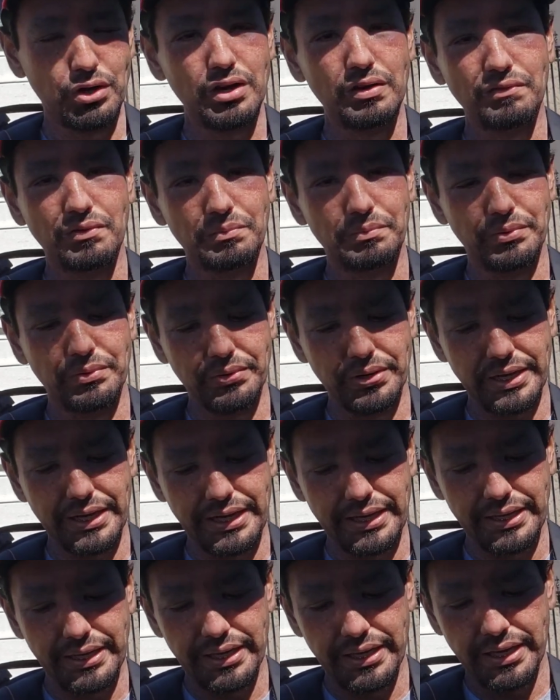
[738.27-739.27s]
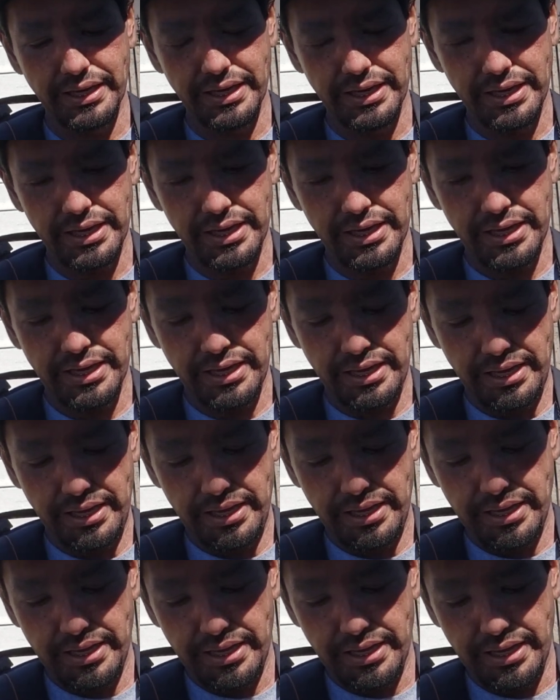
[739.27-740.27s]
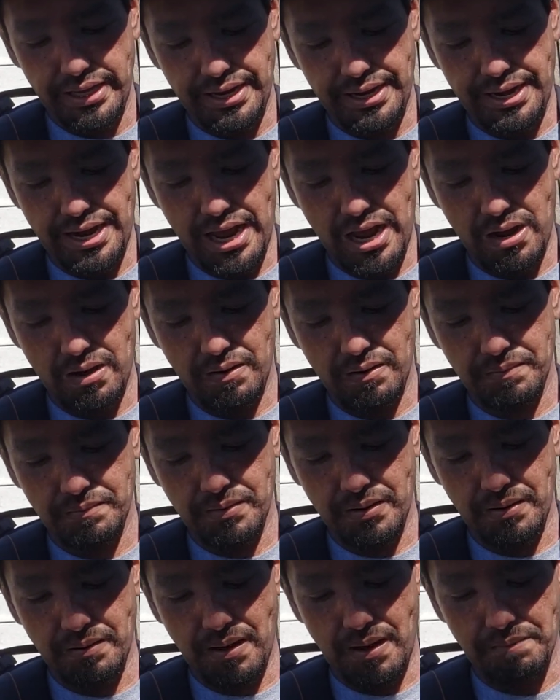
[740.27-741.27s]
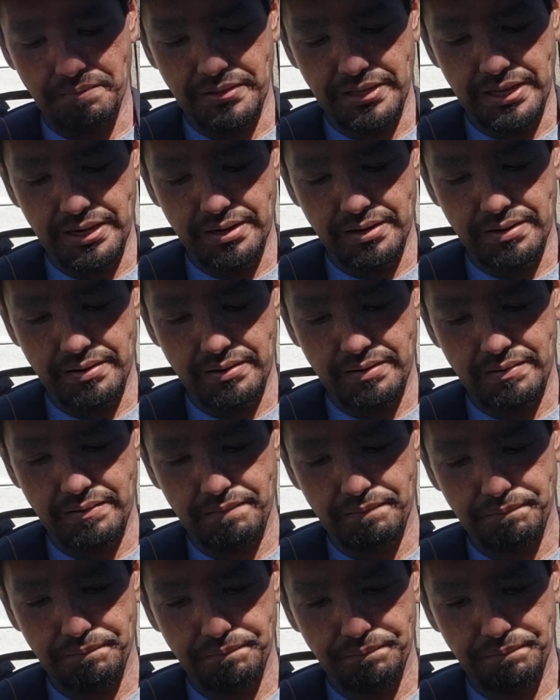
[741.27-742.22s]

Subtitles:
of them away. And now I'm here,